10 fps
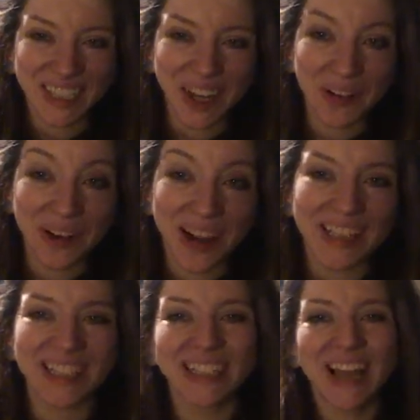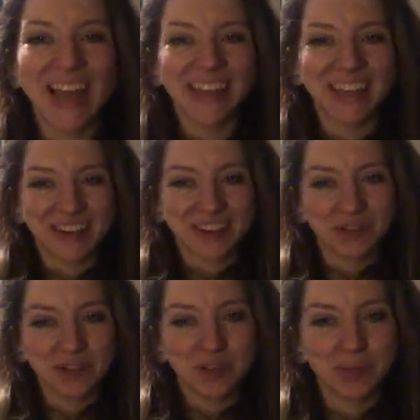Alright, hey there
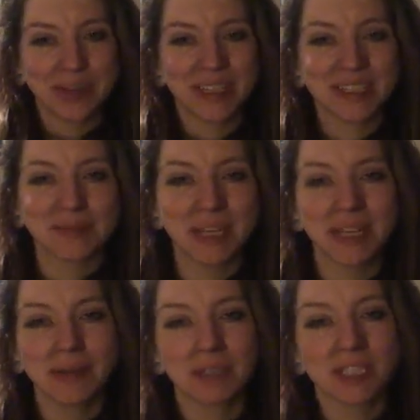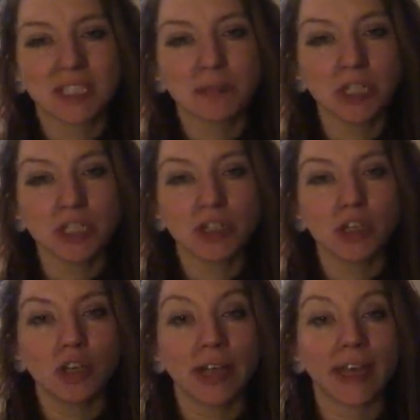YouTube, it's me, Mrs.
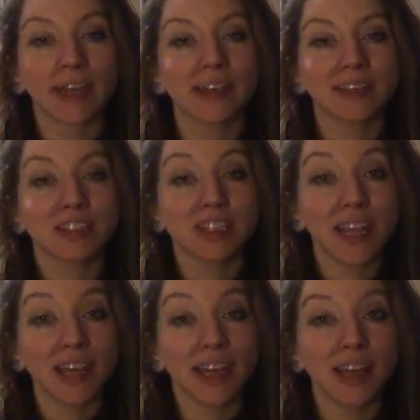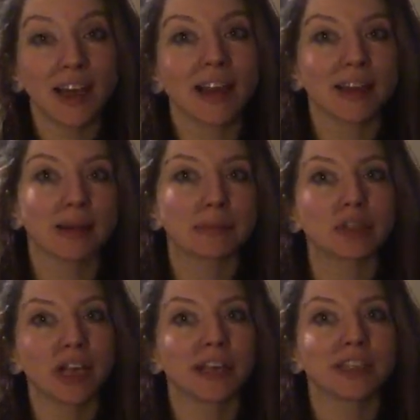Mitchell, and today I am
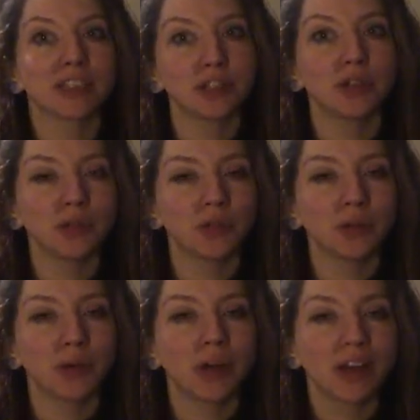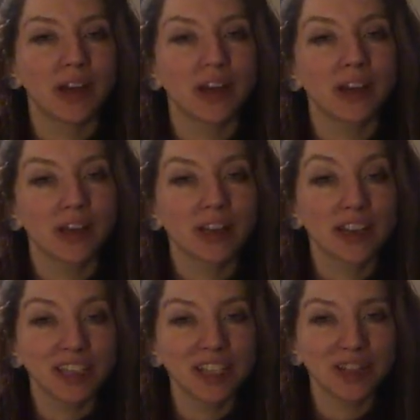trying to
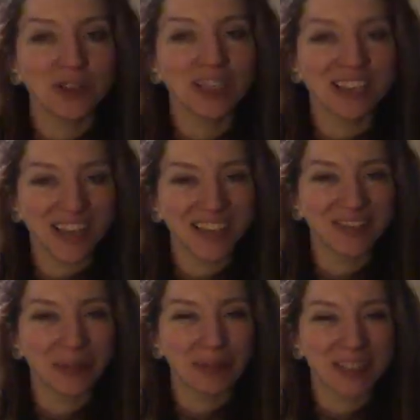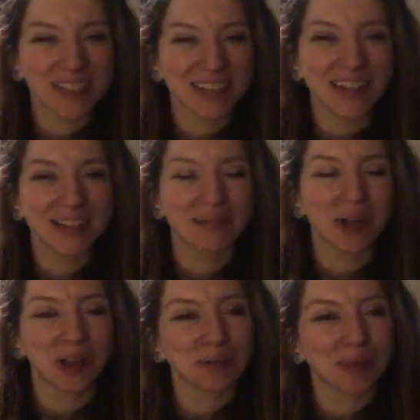continue and not give up this time
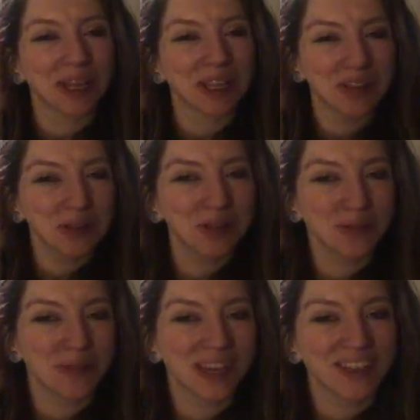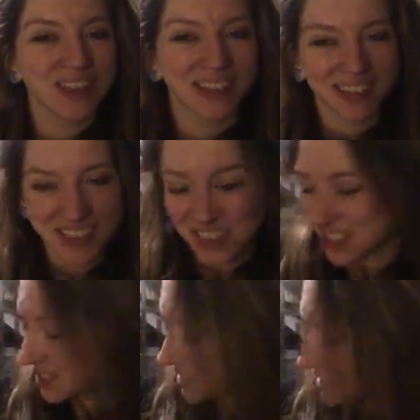on my YouTube Pagan Challenge.
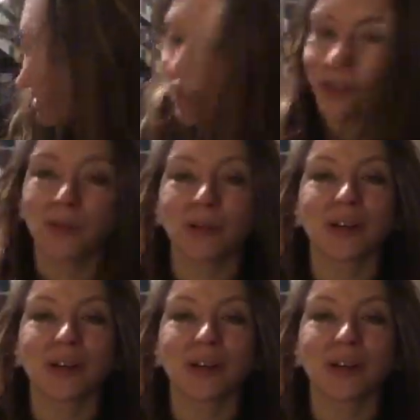So,